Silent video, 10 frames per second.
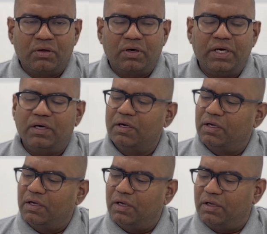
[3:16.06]
right,
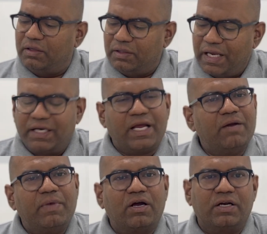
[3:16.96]
that
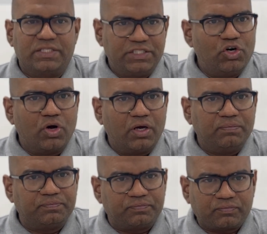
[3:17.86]
can be called as a Jidoka.
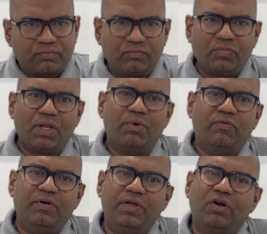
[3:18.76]
But
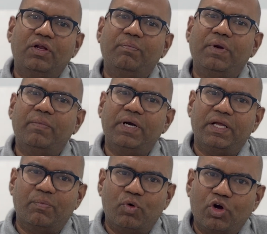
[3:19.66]
when you are
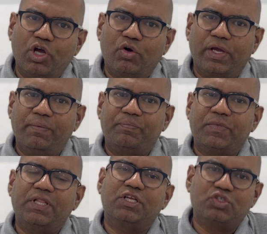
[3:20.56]
implementing a Pokayoke
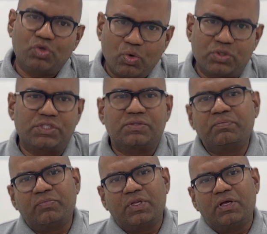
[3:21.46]
in the source,
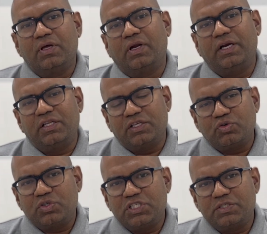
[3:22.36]
right, in the
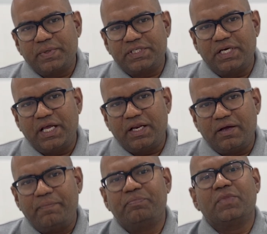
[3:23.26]
source inspection
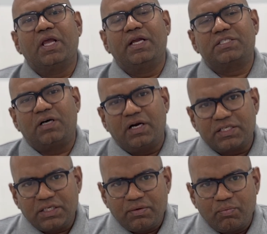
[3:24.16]
area, it's called
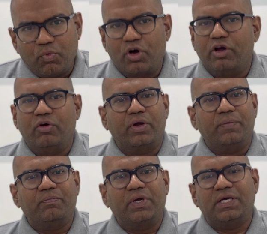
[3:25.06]
as a Pokayoke,
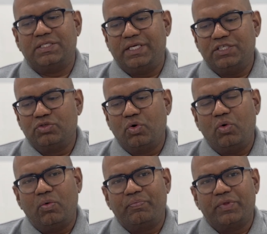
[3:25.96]
because there is
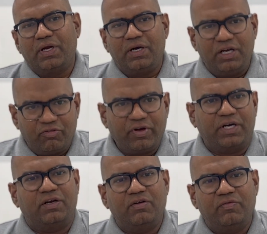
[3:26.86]
no
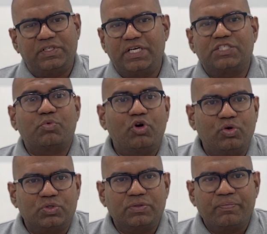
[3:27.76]
defect which gets produced.